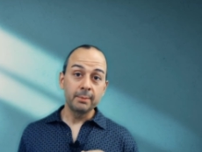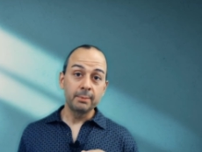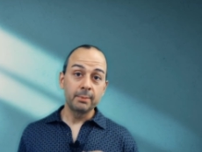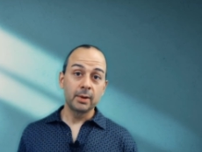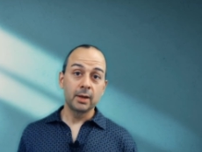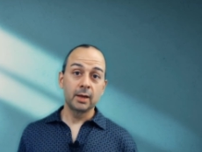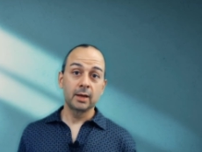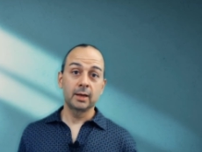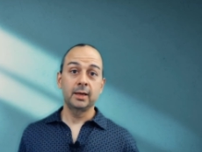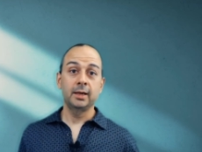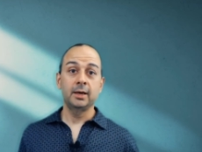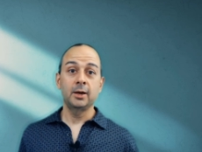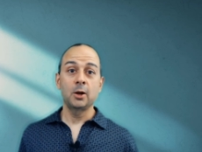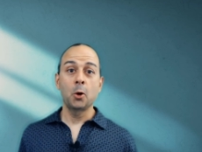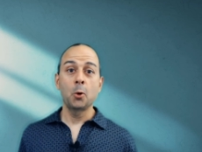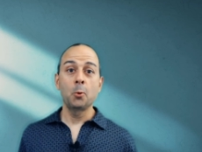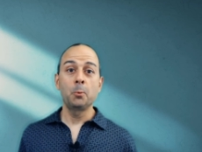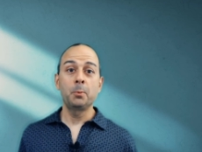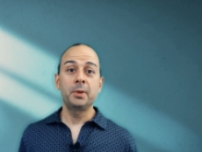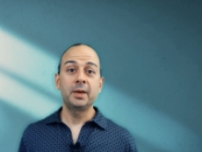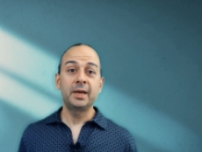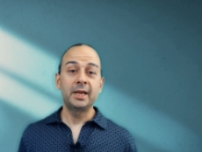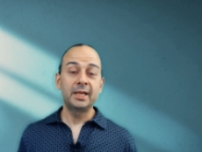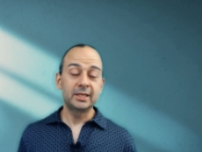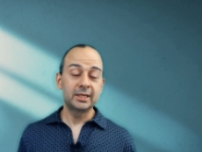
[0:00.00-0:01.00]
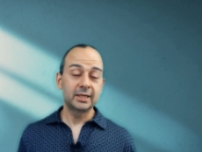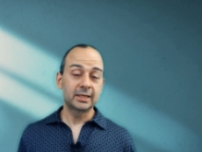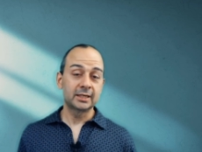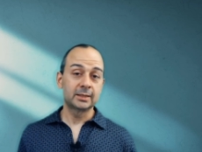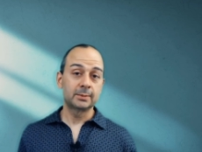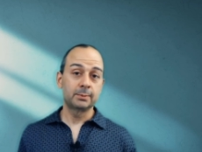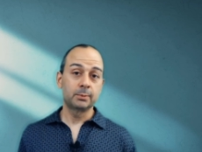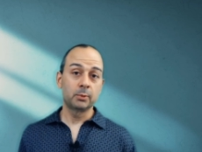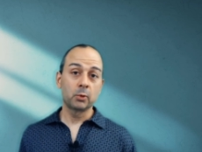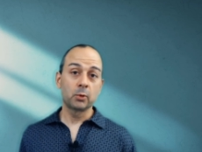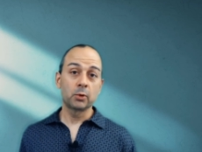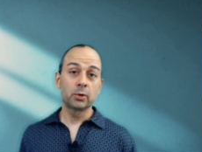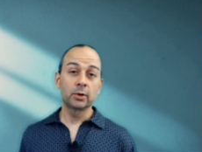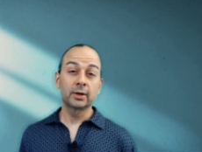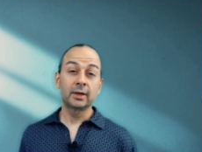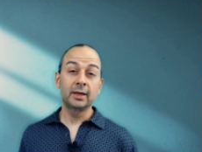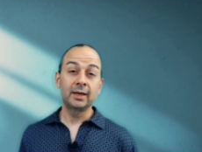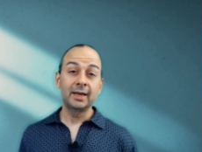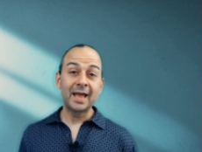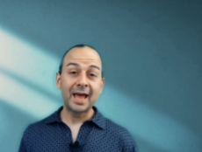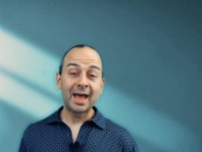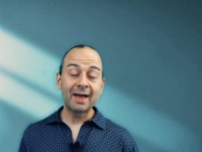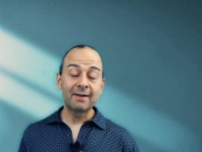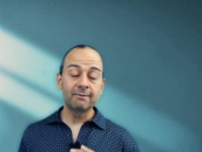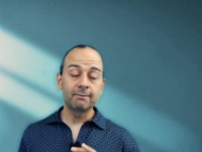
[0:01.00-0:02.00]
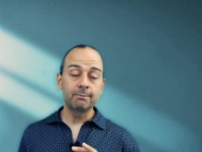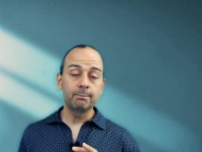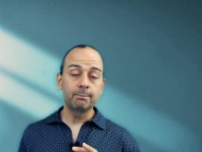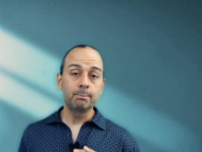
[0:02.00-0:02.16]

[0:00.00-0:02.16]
bug in OpenEdge Explorer can have